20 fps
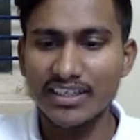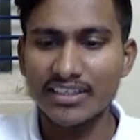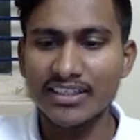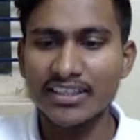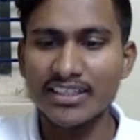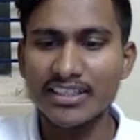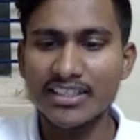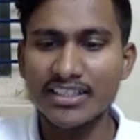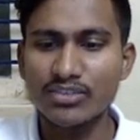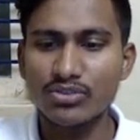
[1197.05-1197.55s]
That
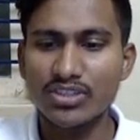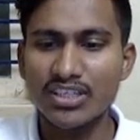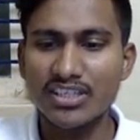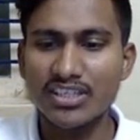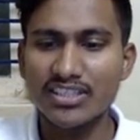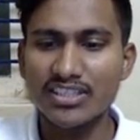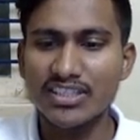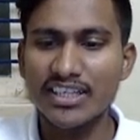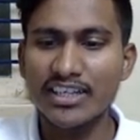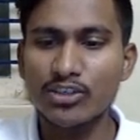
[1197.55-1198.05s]
is
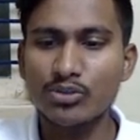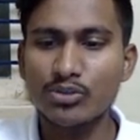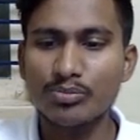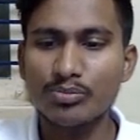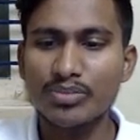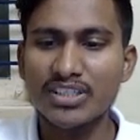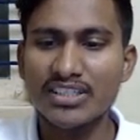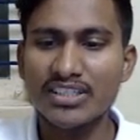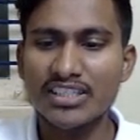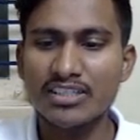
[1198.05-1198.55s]
68
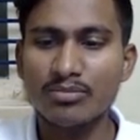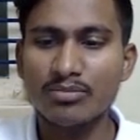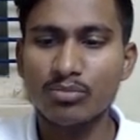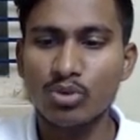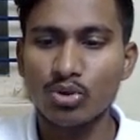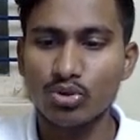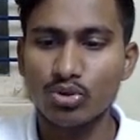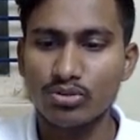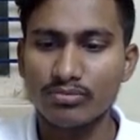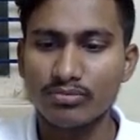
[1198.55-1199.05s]
rupees is more.